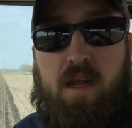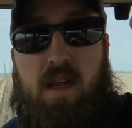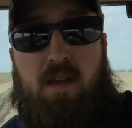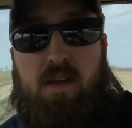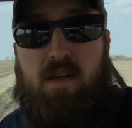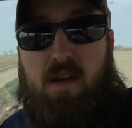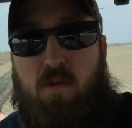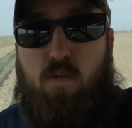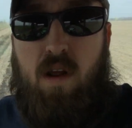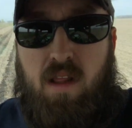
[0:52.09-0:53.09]
we
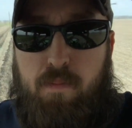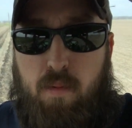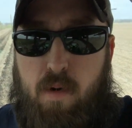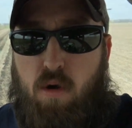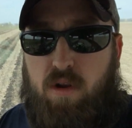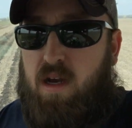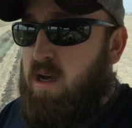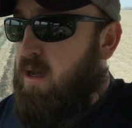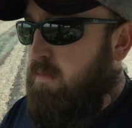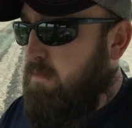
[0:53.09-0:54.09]
really promote
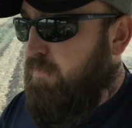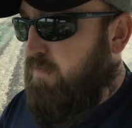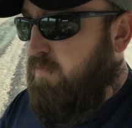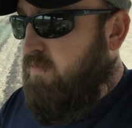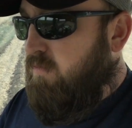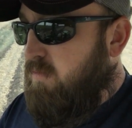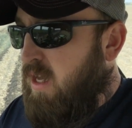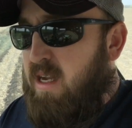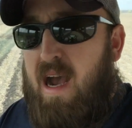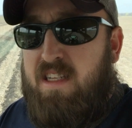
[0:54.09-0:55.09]
a
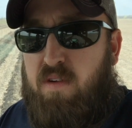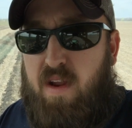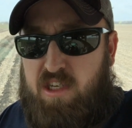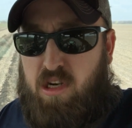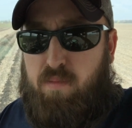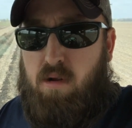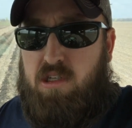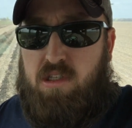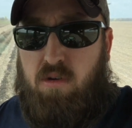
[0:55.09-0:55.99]
conservation approach.